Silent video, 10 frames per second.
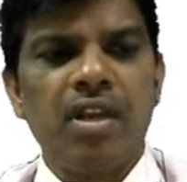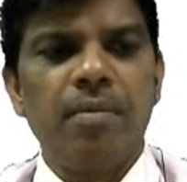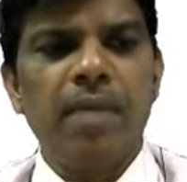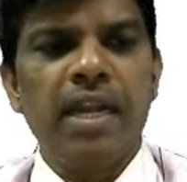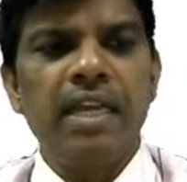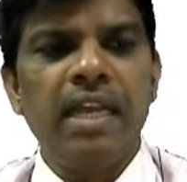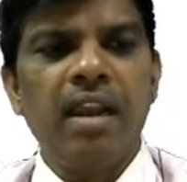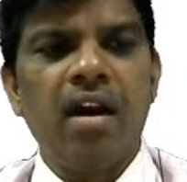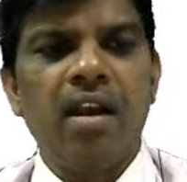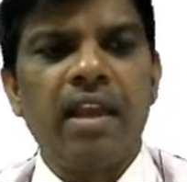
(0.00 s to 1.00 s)
metal
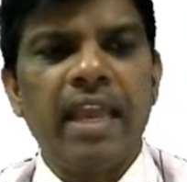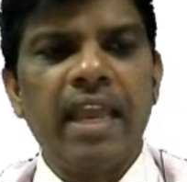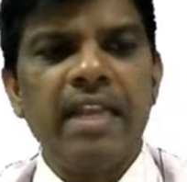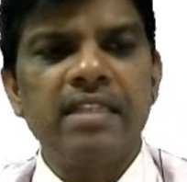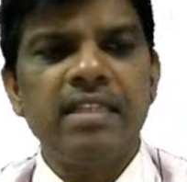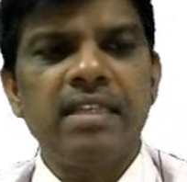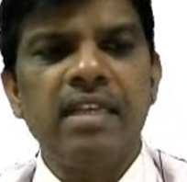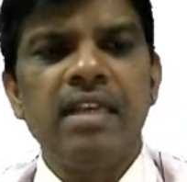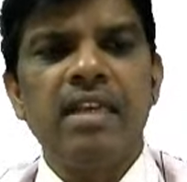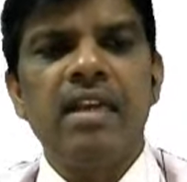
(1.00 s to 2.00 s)
alkanes
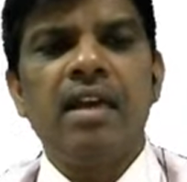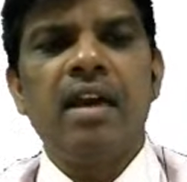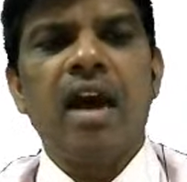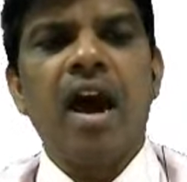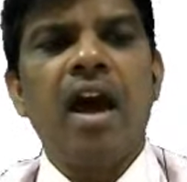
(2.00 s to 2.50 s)
or